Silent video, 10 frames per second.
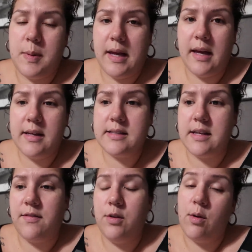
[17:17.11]
because
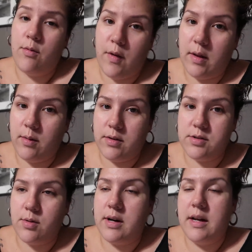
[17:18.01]
if you don't follow her
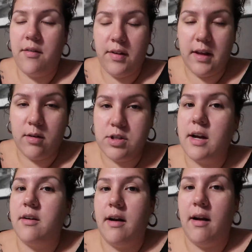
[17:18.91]
story, definitely go
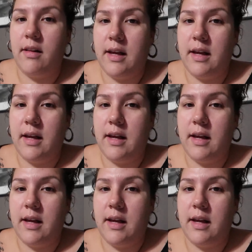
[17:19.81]
check her out.